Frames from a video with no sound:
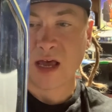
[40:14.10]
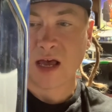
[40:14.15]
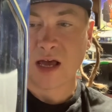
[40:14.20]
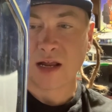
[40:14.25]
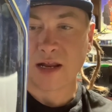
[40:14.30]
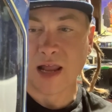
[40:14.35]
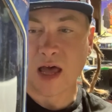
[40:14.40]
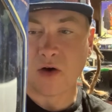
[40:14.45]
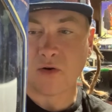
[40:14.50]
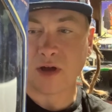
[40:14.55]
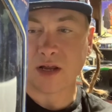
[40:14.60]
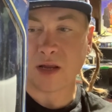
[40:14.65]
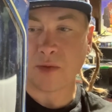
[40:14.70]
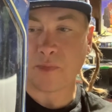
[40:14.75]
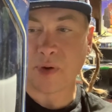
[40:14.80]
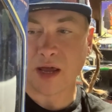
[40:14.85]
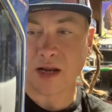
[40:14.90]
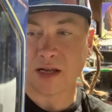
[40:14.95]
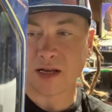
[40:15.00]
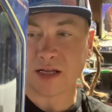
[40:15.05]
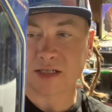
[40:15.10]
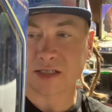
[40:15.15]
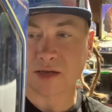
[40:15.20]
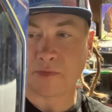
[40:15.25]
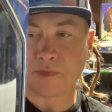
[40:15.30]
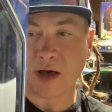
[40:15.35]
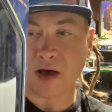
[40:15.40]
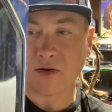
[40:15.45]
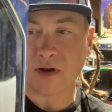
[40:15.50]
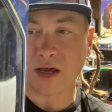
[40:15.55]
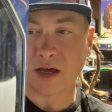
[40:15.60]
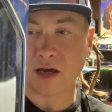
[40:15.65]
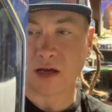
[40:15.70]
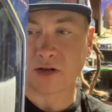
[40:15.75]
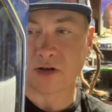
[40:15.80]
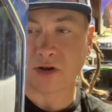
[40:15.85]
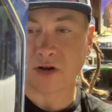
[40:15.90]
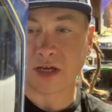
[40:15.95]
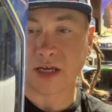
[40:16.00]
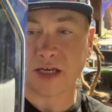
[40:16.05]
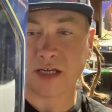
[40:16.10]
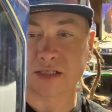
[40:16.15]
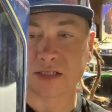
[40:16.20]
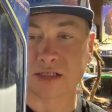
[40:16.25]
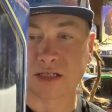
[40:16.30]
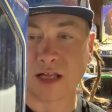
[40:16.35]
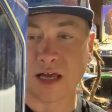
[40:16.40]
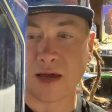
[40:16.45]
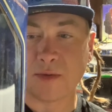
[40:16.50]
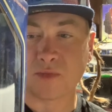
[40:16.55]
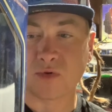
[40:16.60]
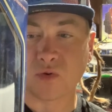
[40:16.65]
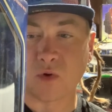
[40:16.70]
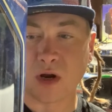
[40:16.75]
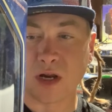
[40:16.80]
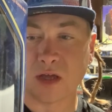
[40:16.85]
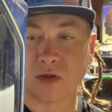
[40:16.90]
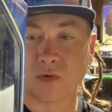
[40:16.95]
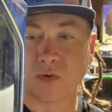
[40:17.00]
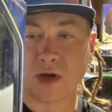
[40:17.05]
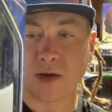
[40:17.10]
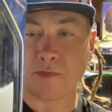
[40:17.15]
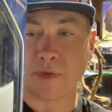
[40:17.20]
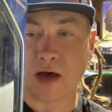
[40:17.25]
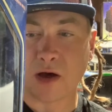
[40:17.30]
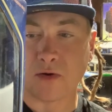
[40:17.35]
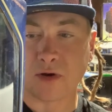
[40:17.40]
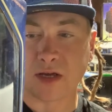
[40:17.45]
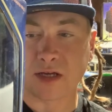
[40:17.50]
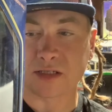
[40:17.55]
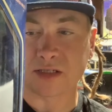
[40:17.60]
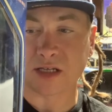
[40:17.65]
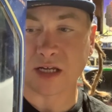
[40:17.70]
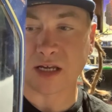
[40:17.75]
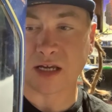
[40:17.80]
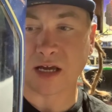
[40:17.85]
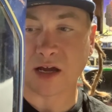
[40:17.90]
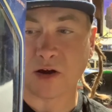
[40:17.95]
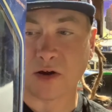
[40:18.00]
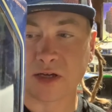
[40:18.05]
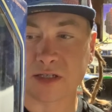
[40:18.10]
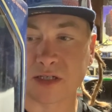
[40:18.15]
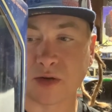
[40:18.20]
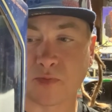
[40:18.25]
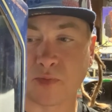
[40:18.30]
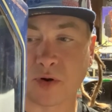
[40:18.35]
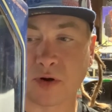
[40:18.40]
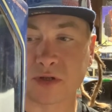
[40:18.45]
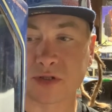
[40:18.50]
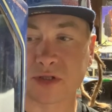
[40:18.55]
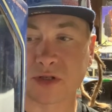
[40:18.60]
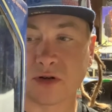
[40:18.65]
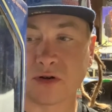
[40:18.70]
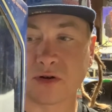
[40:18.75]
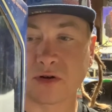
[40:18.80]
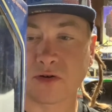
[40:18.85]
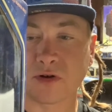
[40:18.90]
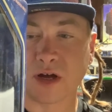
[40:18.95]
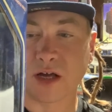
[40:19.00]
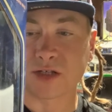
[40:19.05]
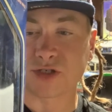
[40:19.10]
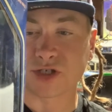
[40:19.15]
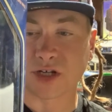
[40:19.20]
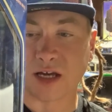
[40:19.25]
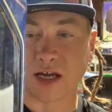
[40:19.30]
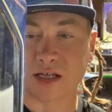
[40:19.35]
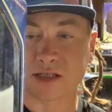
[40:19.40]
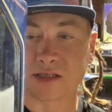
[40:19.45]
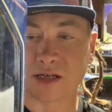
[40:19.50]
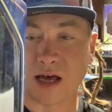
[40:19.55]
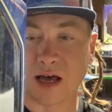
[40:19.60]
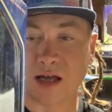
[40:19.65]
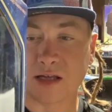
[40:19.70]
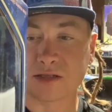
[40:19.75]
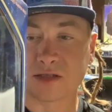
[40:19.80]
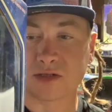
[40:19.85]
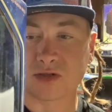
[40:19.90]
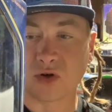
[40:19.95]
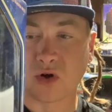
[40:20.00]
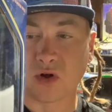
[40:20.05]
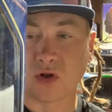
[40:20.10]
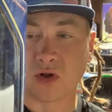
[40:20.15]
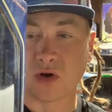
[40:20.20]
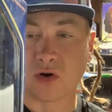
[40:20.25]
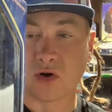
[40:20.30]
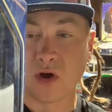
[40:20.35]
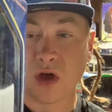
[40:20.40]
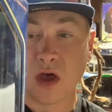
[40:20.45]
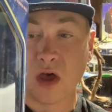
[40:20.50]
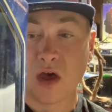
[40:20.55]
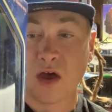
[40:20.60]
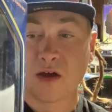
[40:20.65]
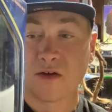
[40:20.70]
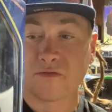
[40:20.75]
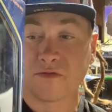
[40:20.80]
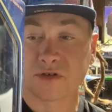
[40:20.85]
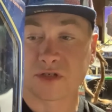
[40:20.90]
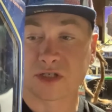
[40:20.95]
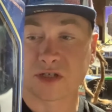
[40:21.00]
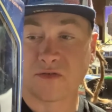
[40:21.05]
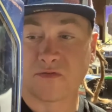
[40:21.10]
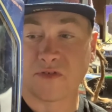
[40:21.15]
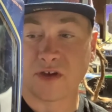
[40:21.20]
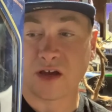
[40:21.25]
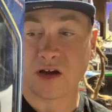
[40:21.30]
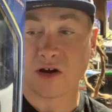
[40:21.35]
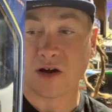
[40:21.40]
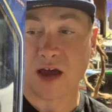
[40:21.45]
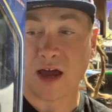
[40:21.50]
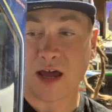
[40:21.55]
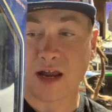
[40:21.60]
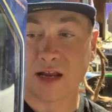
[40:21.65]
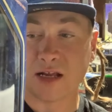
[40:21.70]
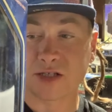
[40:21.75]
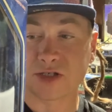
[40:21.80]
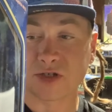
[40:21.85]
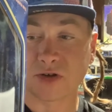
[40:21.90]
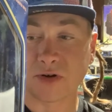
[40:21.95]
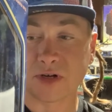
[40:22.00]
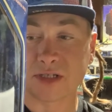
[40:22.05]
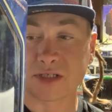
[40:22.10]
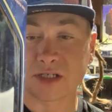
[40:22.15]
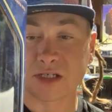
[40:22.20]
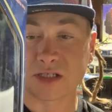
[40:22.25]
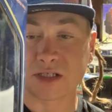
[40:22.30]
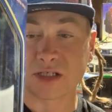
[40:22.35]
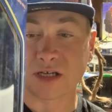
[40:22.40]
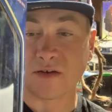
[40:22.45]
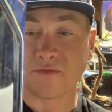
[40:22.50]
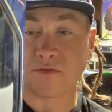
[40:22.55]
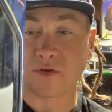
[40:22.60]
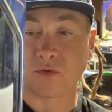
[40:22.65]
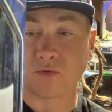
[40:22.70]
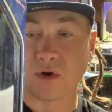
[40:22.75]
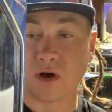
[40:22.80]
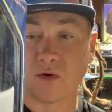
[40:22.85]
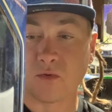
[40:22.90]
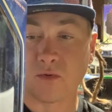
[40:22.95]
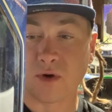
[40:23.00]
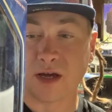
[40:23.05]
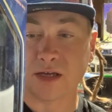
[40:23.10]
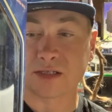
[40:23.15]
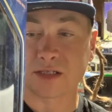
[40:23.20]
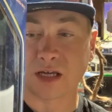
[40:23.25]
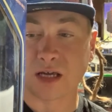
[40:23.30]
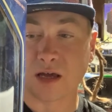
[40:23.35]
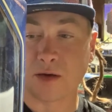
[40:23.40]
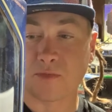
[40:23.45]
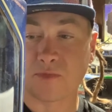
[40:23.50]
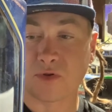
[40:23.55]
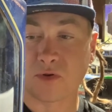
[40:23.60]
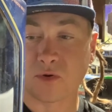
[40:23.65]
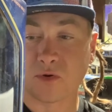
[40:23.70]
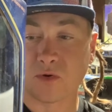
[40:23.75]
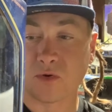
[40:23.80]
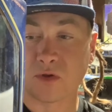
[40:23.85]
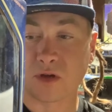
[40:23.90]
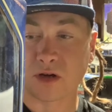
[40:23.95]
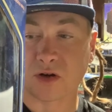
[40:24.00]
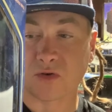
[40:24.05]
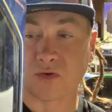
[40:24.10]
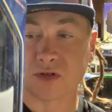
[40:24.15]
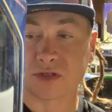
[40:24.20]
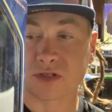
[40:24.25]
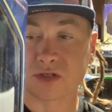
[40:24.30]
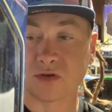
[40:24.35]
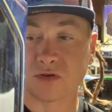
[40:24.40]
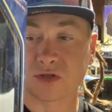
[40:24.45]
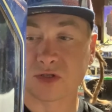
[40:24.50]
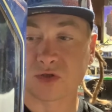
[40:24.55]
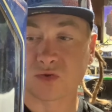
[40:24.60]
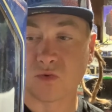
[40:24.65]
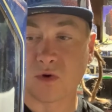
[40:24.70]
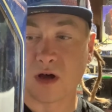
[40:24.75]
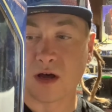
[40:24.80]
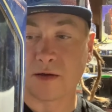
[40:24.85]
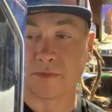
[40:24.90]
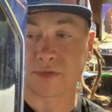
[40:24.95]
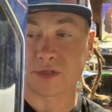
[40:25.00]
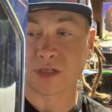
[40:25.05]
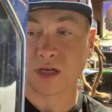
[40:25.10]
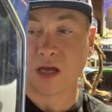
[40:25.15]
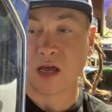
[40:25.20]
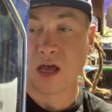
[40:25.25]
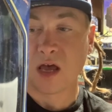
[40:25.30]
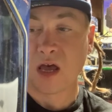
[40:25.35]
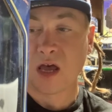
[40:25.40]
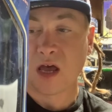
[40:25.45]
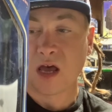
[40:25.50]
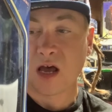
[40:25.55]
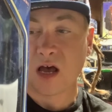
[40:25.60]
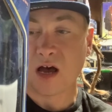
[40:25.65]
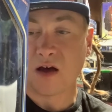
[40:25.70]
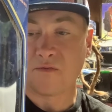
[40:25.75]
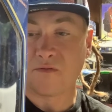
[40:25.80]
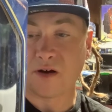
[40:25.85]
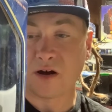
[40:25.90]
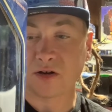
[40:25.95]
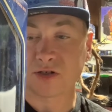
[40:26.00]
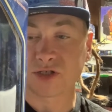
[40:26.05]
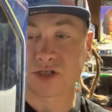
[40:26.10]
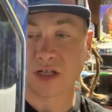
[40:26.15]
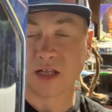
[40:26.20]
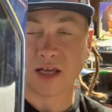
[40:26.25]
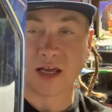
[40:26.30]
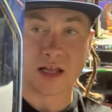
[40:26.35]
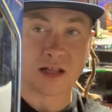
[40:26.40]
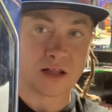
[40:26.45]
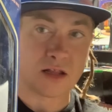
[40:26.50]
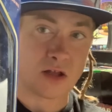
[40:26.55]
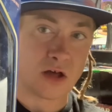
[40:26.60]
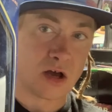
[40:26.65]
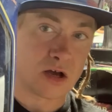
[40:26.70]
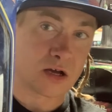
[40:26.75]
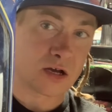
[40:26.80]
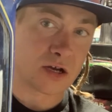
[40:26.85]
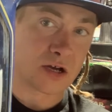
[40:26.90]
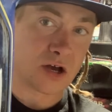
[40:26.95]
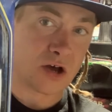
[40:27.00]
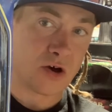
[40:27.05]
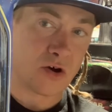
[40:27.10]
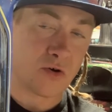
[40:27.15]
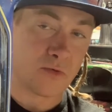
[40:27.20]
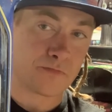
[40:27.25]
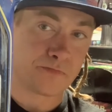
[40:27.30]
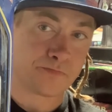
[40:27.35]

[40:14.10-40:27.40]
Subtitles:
Now independent as a bounty hunter, he has claimed 23 bounties and carries a personal grudge against Han Solo for severe head injuries he suffered while racing him through the crystal swamps of Argilet long ago.